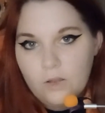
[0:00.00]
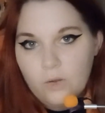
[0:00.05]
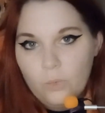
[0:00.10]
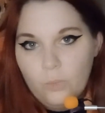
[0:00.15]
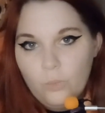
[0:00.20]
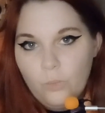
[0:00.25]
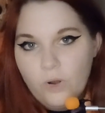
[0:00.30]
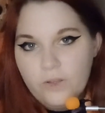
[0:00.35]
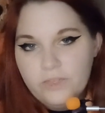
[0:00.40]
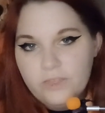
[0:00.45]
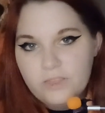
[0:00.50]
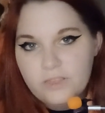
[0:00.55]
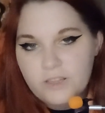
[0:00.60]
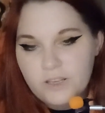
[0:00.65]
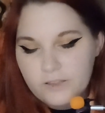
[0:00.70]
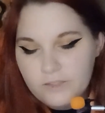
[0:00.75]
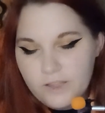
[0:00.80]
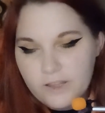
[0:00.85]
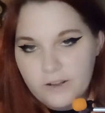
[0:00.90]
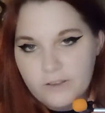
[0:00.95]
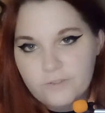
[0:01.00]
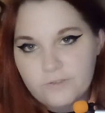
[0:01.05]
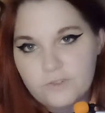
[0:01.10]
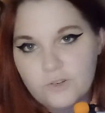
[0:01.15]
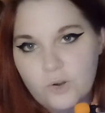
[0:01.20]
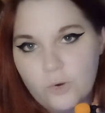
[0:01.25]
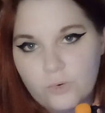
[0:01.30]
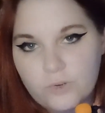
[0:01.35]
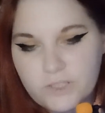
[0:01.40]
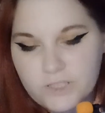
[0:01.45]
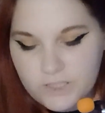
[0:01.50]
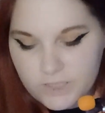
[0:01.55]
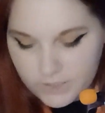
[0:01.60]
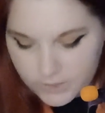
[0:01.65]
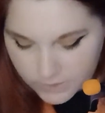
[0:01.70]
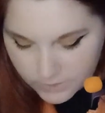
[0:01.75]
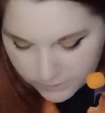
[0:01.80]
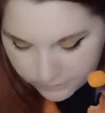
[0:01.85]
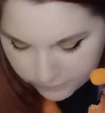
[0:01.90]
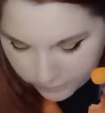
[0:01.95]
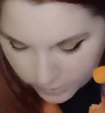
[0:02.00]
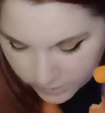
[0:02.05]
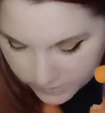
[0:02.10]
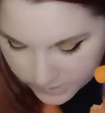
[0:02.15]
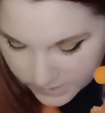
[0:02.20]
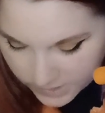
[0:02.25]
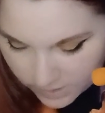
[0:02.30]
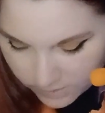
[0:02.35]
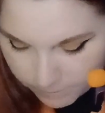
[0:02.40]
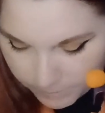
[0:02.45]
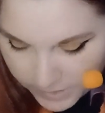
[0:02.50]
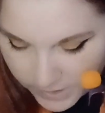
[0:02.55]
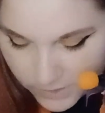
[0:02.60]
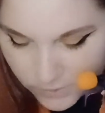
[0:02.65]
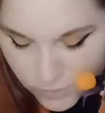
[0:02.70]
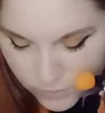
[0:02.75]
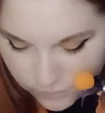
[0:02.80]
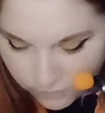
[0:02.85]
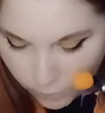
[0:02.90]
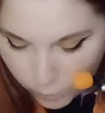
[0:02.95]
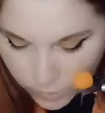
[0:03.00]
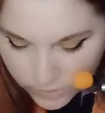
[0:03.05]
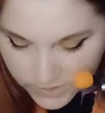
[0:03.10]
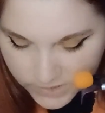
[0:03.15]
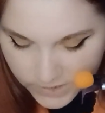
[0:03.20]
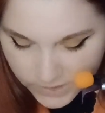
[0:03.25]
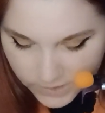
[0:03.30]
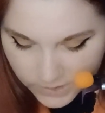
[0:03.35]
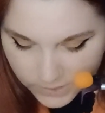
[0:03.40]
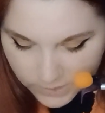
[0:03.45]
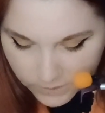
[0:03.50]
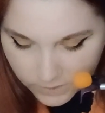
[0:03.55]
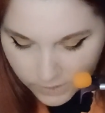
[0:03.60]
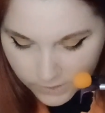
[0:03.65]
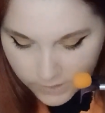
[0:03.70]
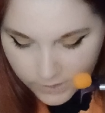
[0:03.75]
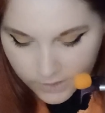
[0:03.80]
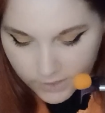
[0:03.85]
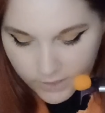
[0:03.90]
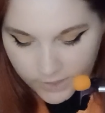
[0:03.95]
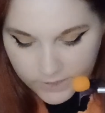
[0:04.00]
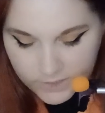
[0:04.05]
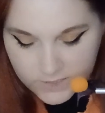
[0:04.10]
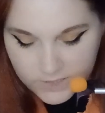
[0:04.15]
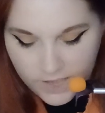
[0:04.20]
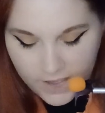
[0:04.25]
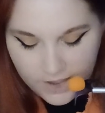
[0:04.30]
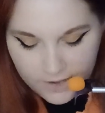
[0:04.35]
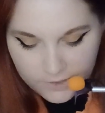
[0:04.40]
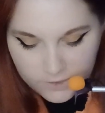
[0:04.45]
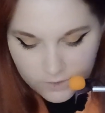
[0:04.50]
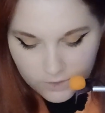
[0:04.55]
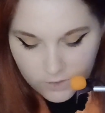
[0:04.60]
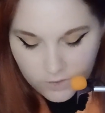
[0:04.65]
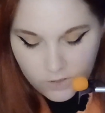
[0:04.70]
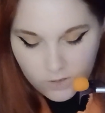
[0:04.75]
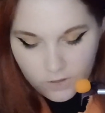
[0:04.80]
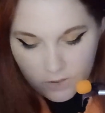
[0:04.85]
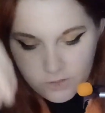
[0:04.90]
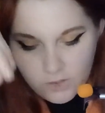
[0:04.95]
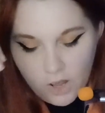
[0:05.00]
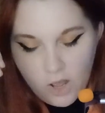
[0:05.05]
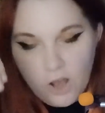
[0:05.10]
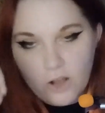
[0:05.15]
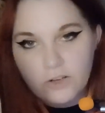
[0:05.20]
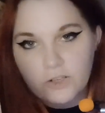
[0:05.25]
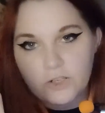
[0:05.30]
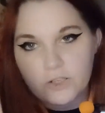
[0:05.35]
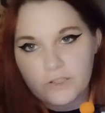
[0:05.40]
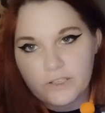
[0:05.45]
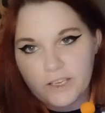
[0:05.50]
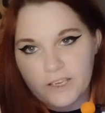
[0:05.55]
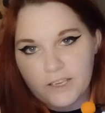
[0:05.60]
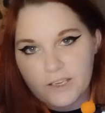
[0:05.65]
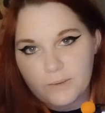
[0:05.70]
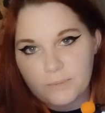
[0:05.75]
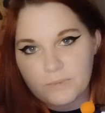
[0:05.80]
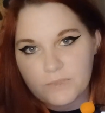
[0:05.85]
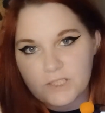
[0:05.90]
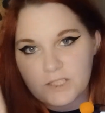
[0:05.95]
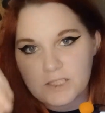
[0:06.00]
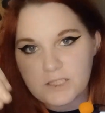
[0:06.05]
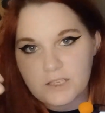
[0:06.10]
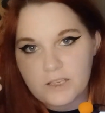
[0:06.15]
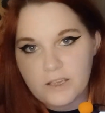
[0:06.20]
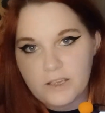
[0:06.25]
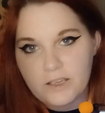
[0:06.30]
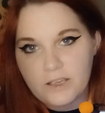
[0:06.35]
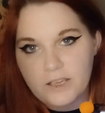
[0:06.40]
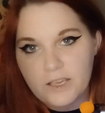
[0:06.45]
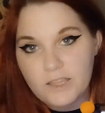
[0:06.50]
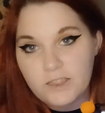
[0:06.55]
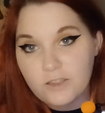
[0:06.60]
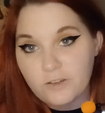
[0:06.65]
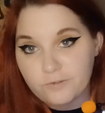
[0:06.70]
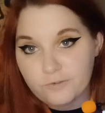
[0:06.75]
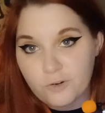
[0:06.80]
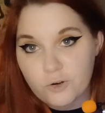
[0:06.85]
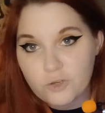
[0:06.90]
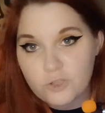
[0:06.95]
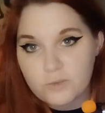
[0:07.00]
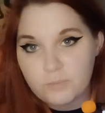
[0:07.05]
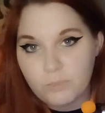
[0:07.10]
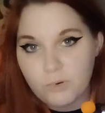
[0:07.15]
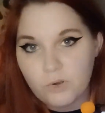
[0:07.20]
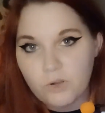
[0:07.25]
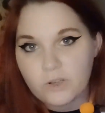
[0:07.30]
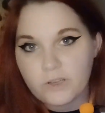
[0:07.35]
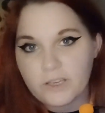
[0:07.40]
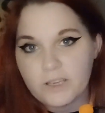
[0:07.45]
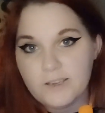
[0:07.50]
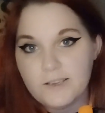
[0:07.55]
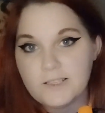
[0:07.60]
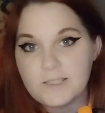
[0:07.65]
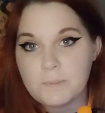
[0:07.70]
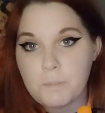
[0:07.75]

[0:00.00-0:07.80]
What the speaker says: One thing that I've noticed in difference on page 14 is that the Hunger Games in the first book is